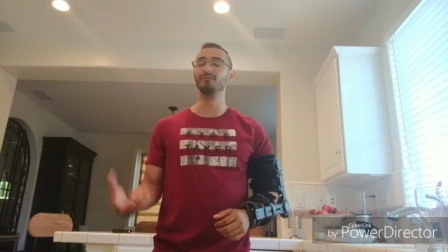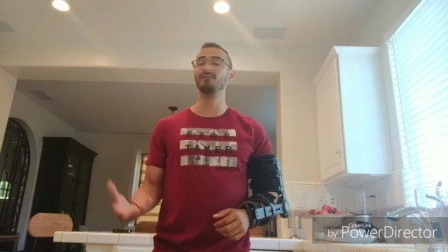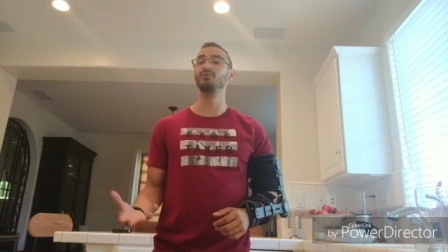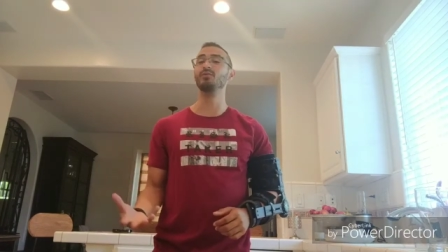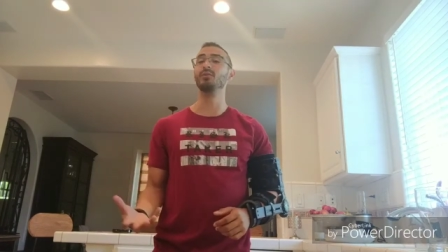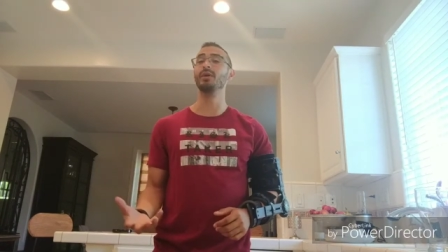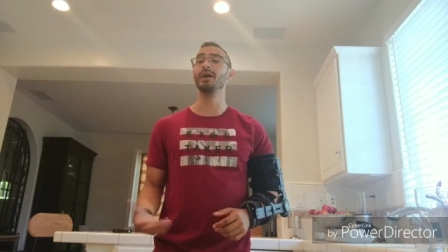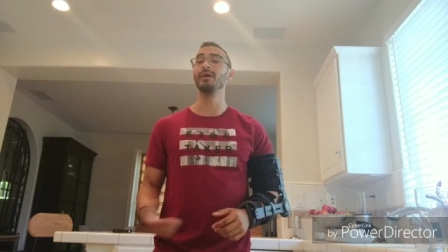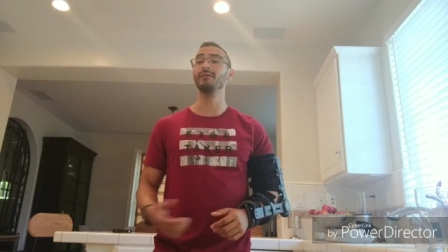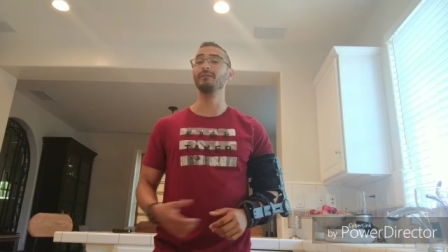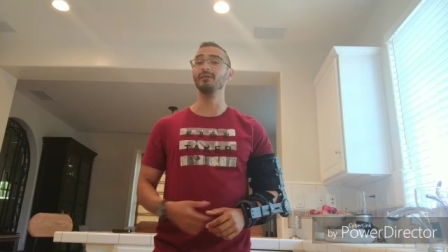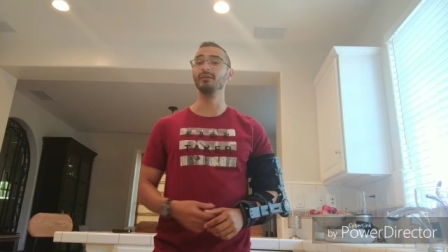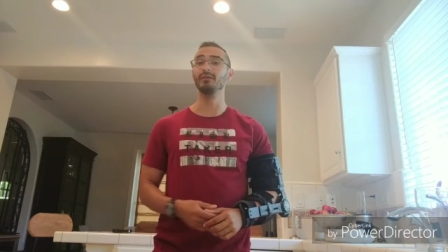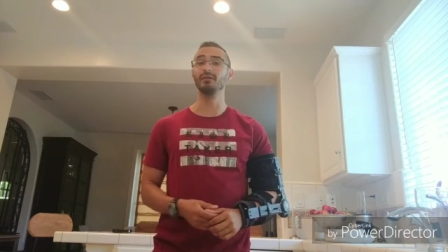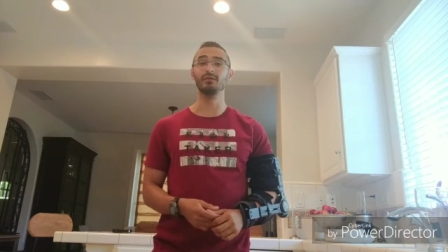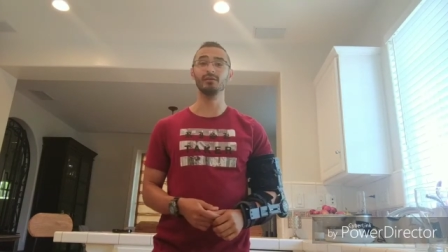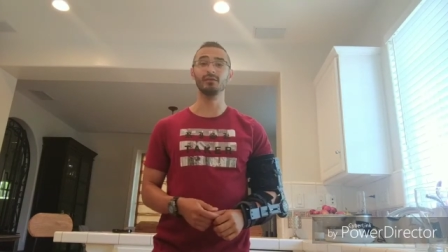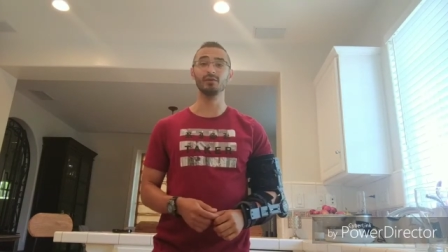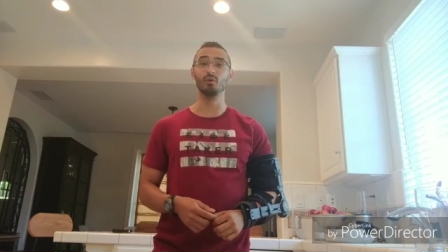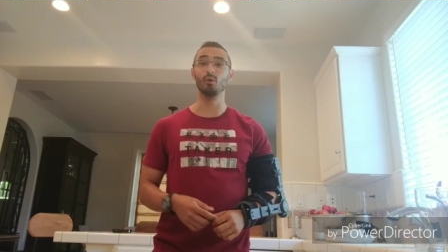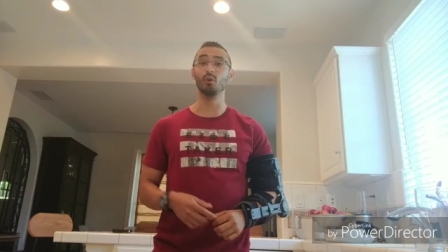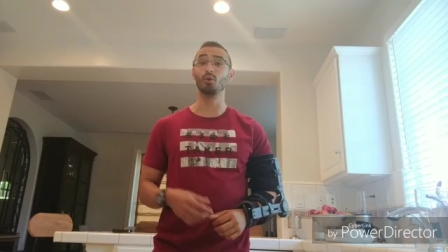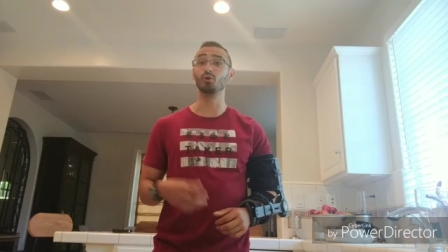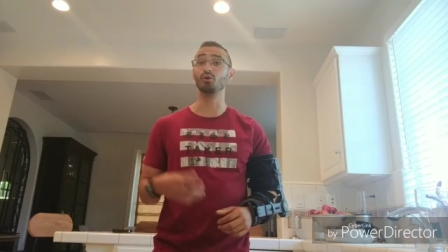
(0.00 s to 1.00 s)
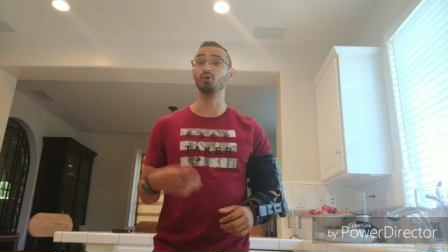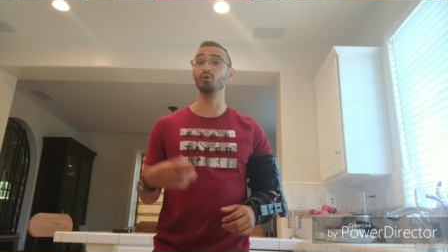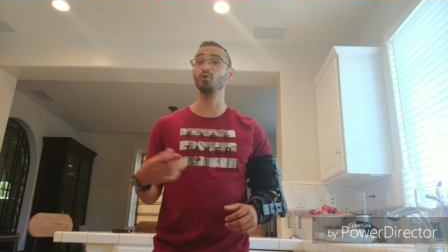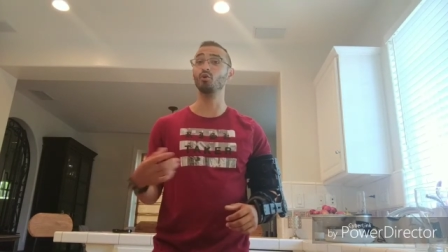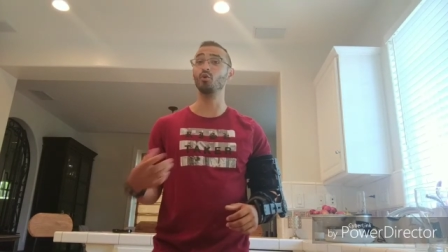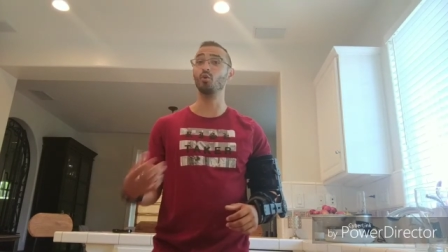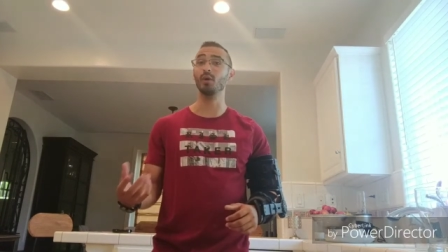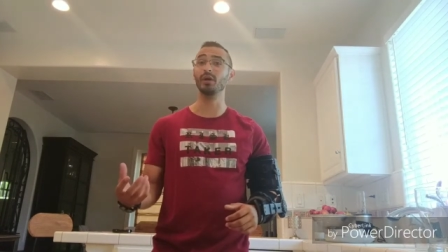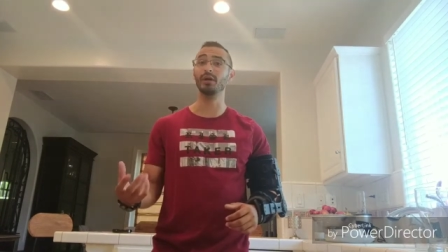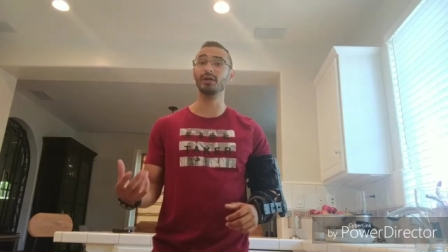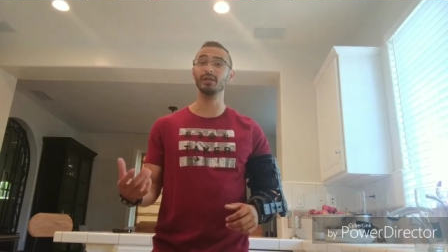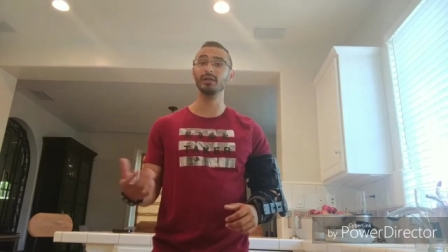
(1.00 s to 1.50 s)
too heavy or too
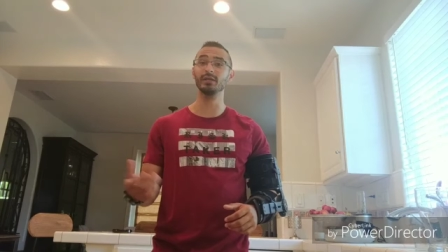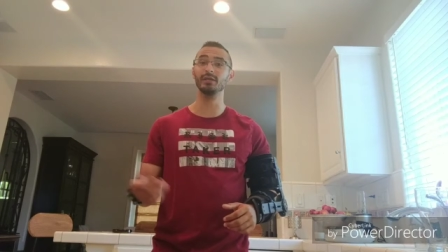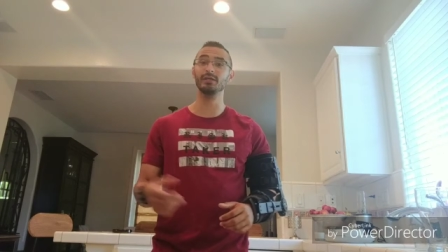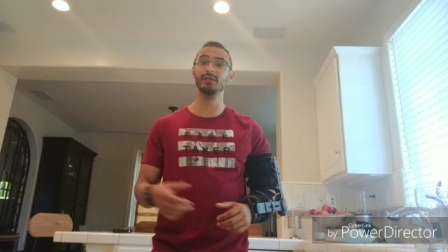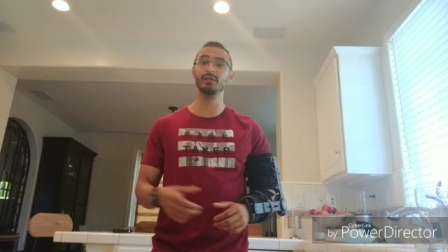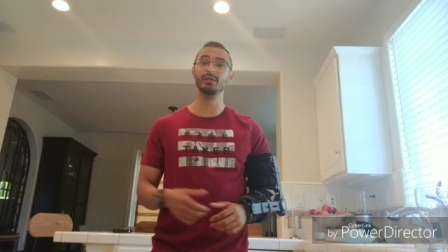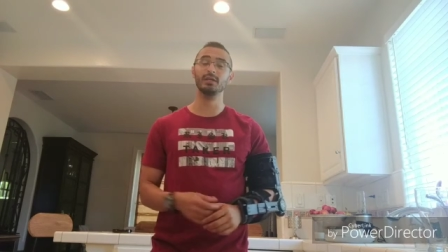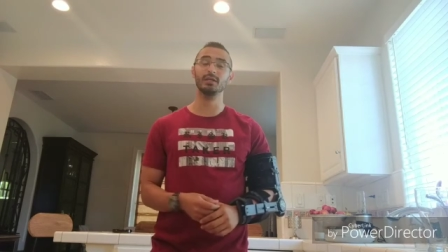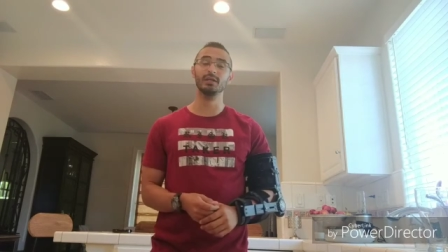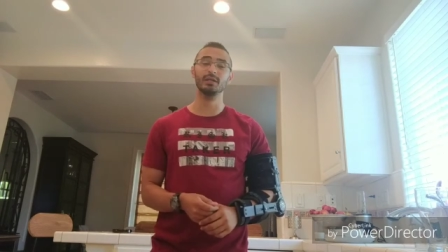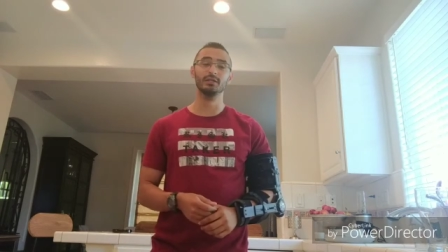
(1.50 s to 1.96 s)
quickly.